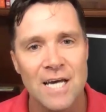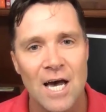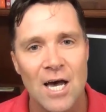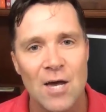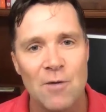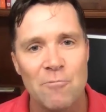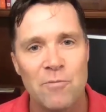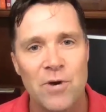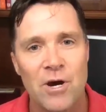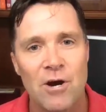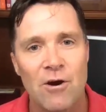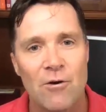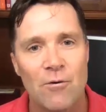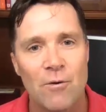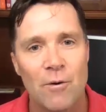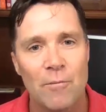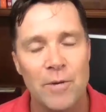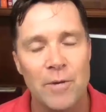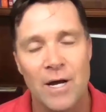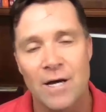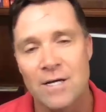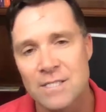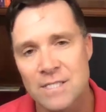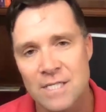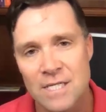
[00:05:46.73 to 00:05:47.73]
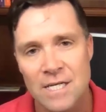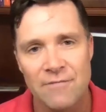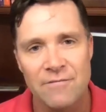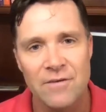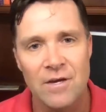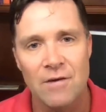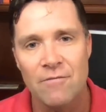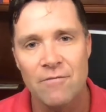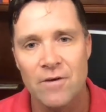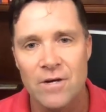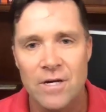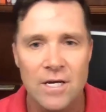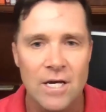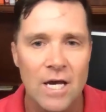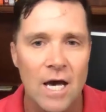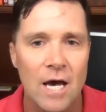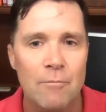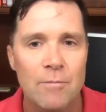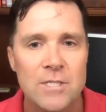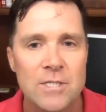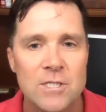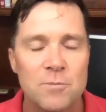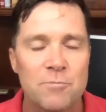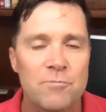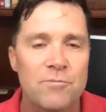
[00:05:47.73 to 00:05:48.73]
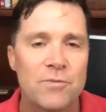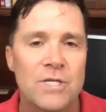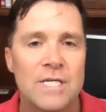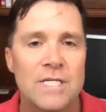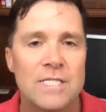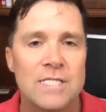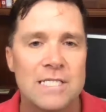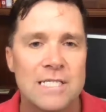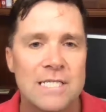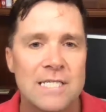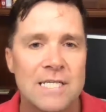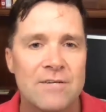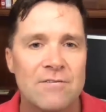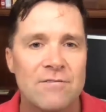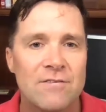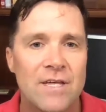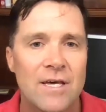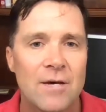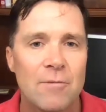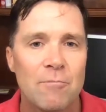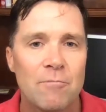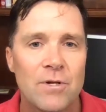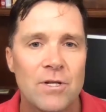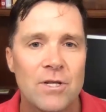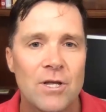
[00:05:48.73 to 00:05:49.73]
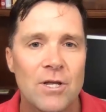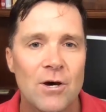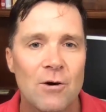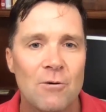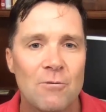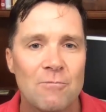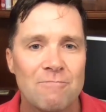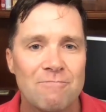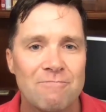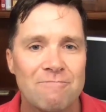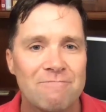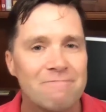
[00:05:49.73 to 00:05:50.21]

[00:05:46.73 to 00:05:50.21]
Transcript: I'm Perry Romanowski, and if you have any comments, please leave them below.